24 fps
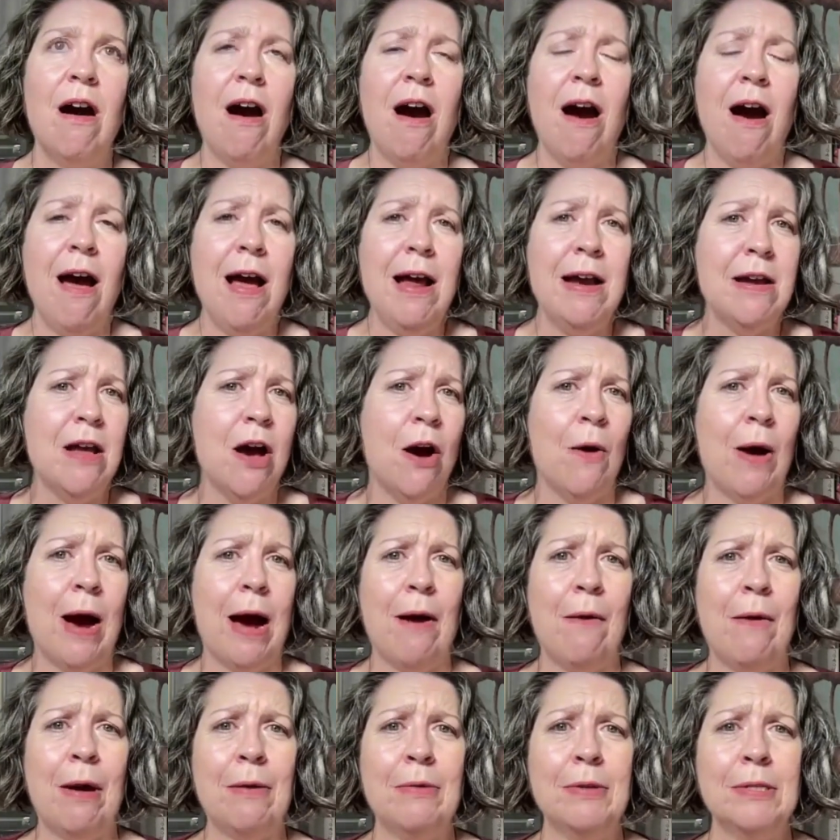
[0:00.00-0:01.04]
I know
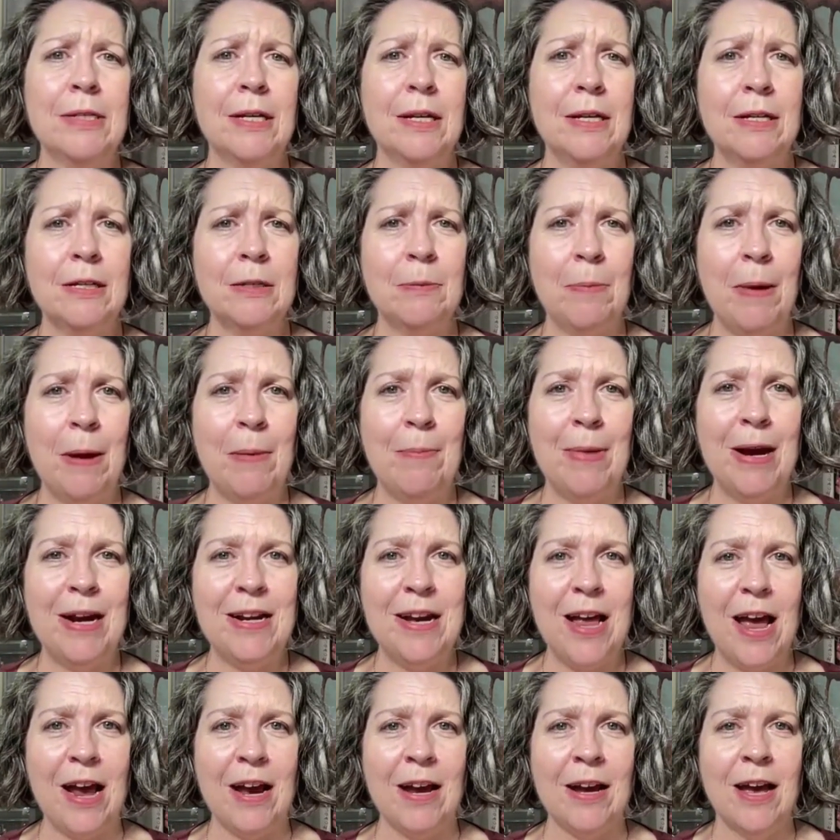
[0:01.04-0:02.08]
how I was going to spend my
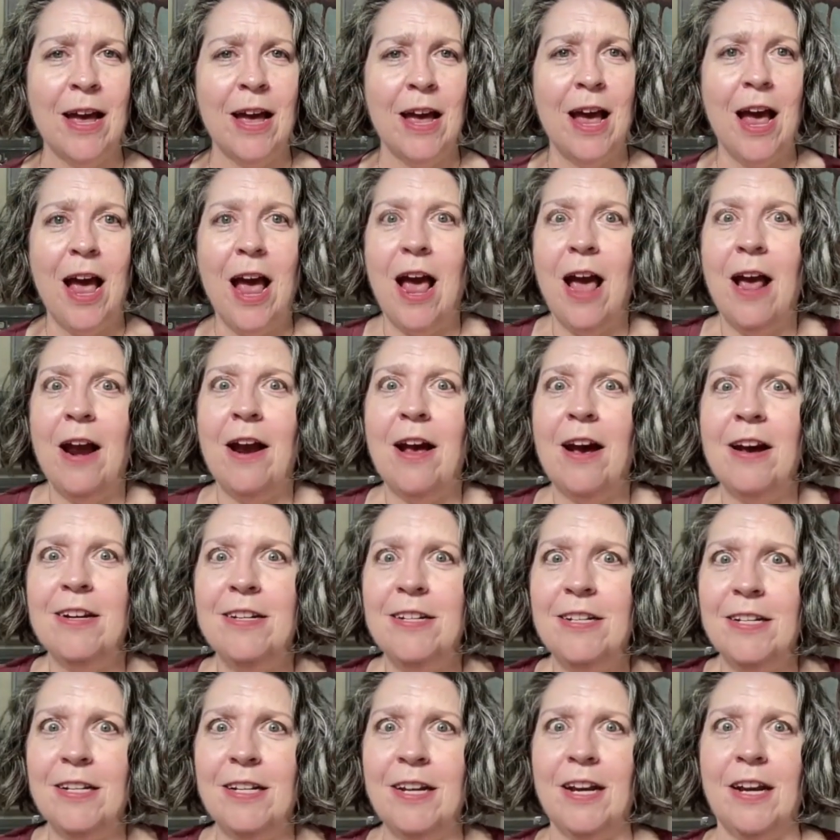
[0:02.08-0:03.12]
day. And I
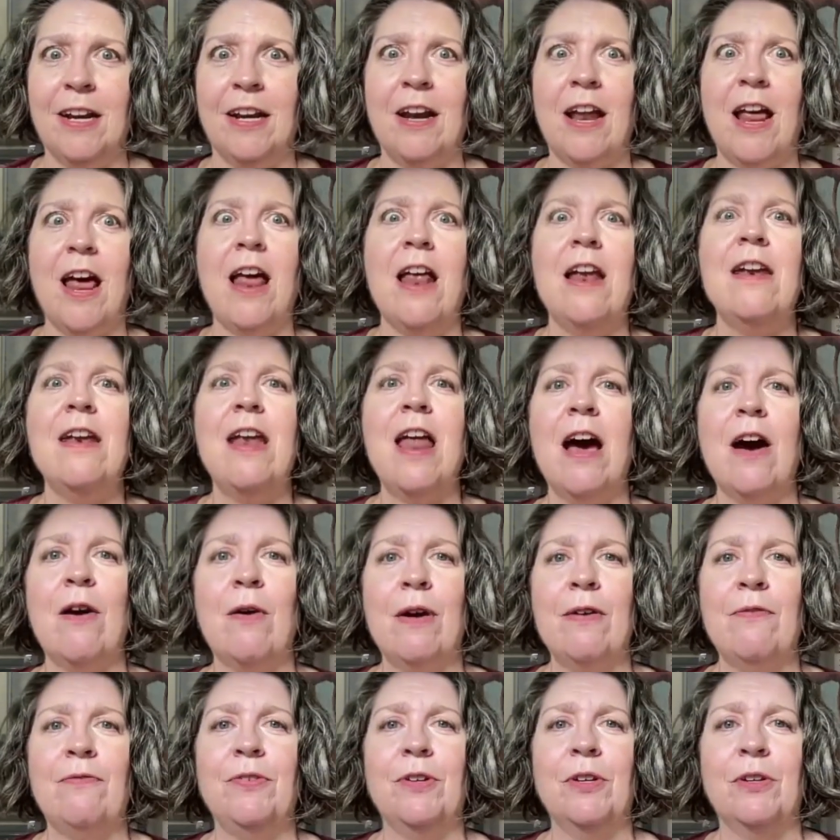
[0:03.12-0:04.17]
did it. And now
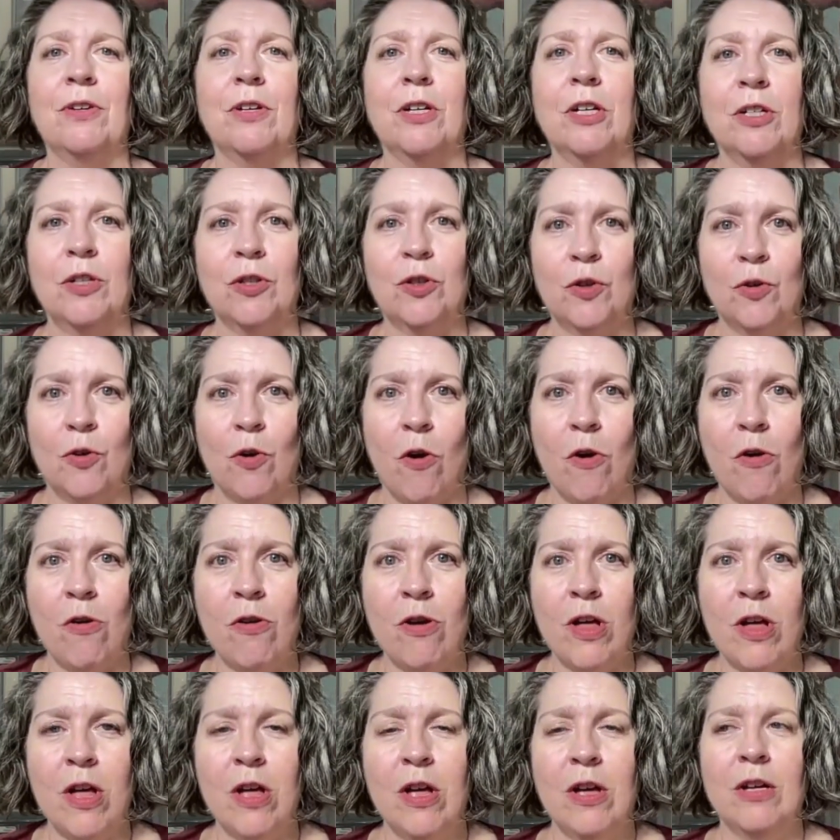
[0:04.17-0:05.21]
I feel control.
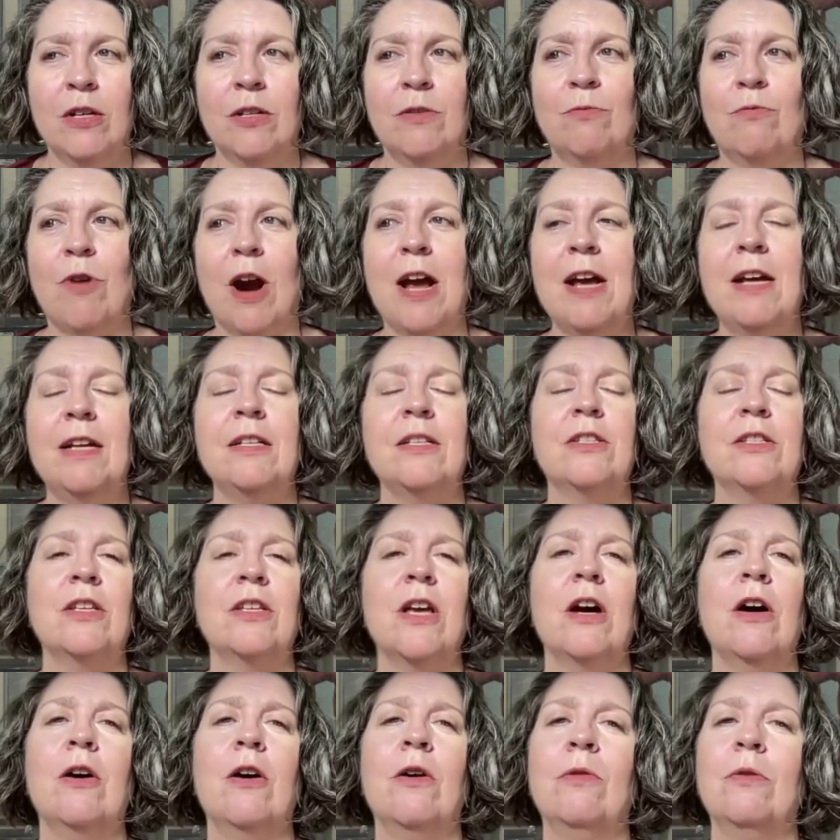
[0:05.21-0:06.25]
Right?
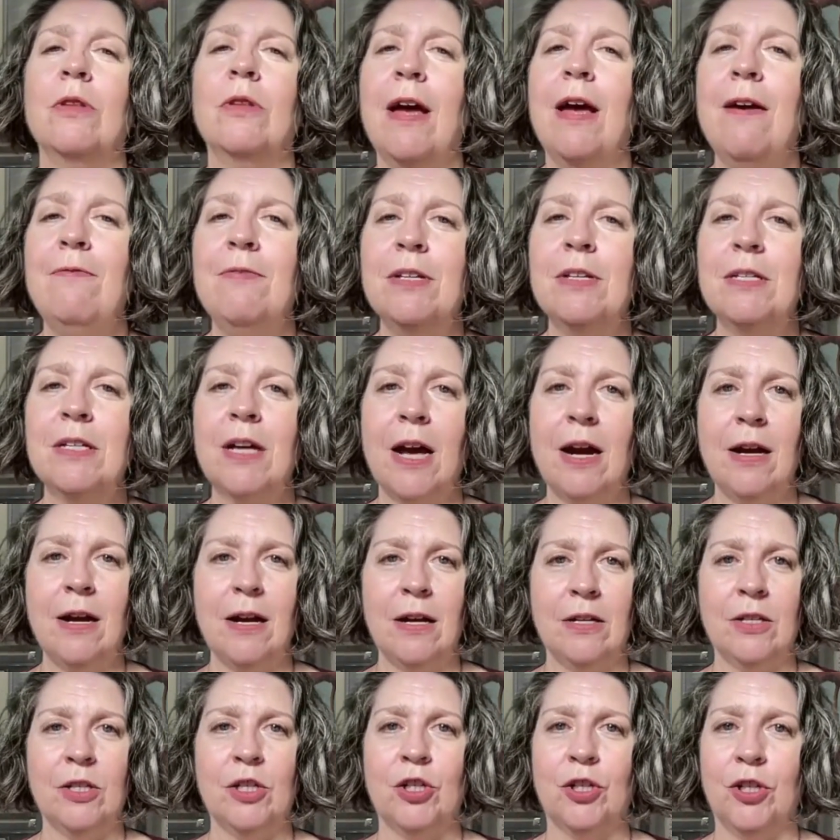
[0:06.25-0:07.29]
So life is kind of
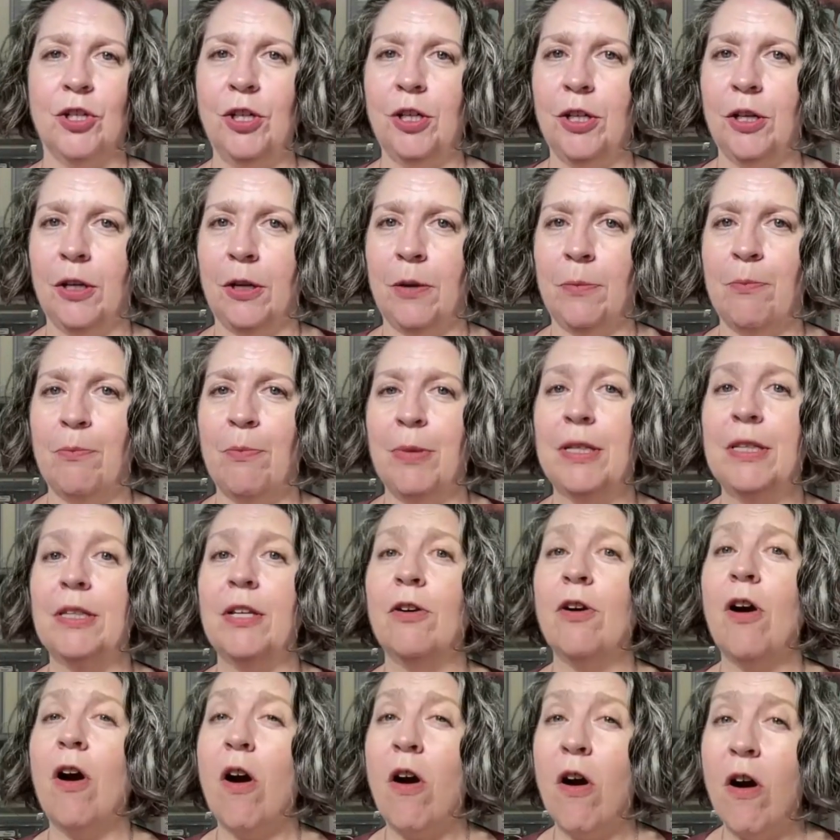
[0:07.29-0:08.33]
uncertain, but
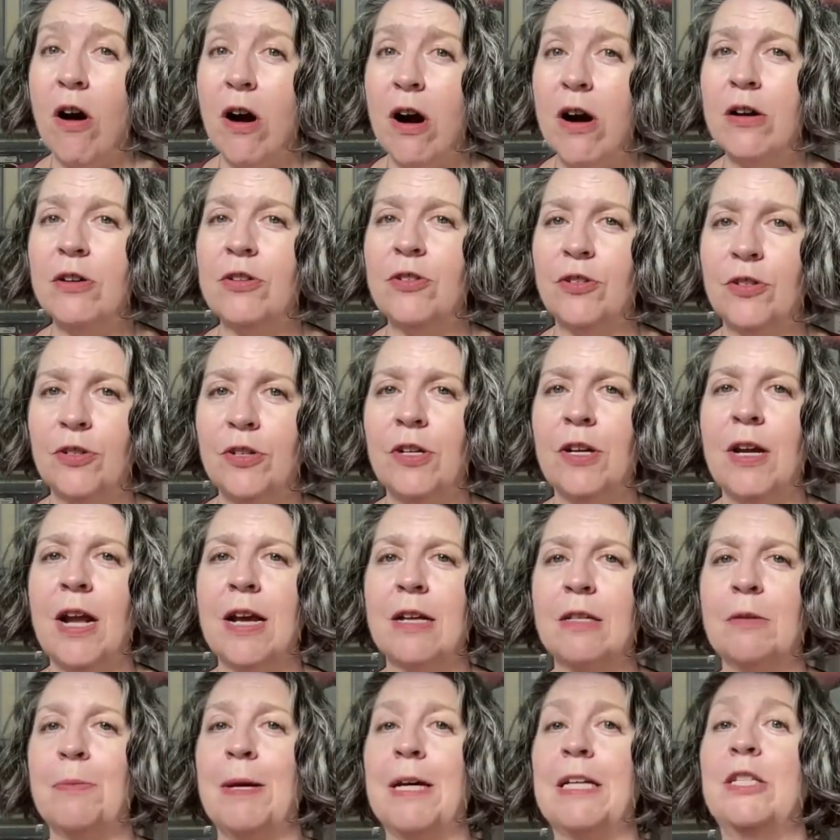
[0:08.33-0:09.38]
there are certain
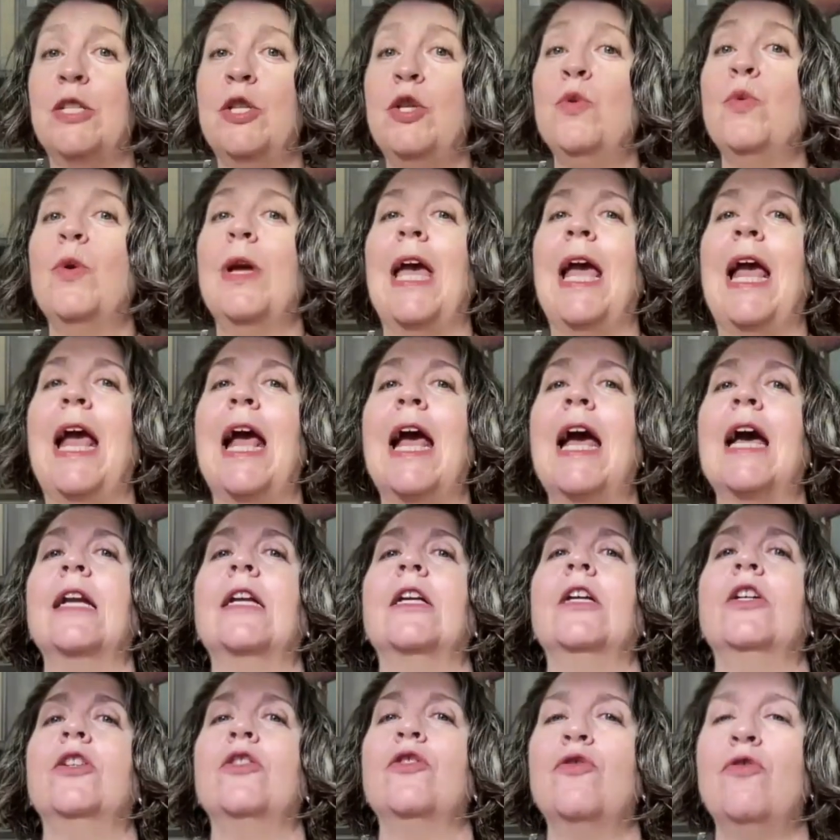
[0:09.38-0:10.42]
aspects you
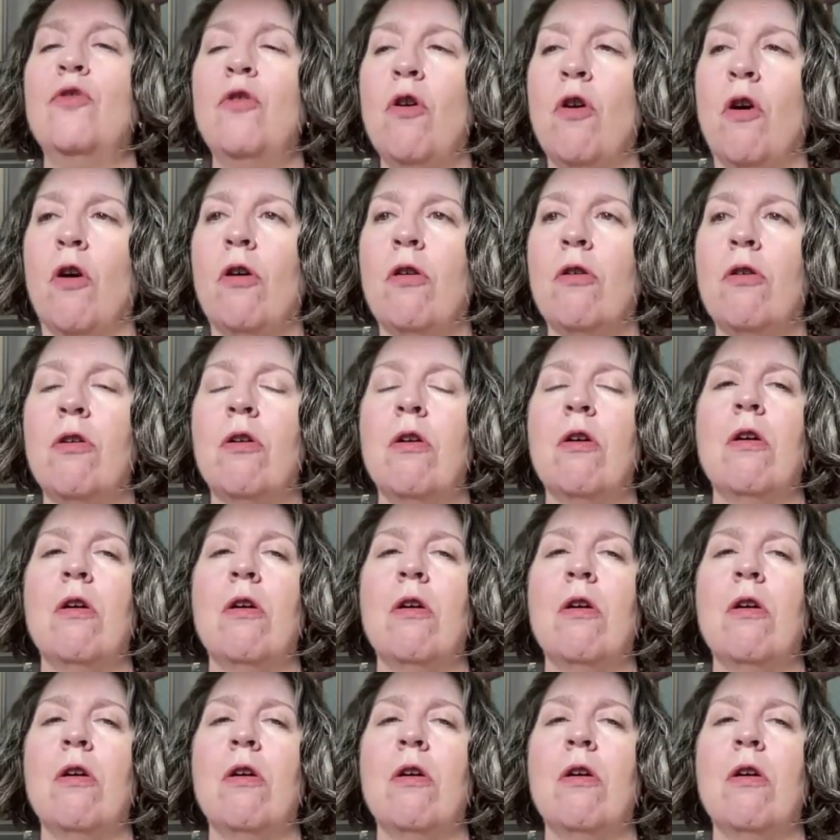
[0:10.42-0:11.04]
can control.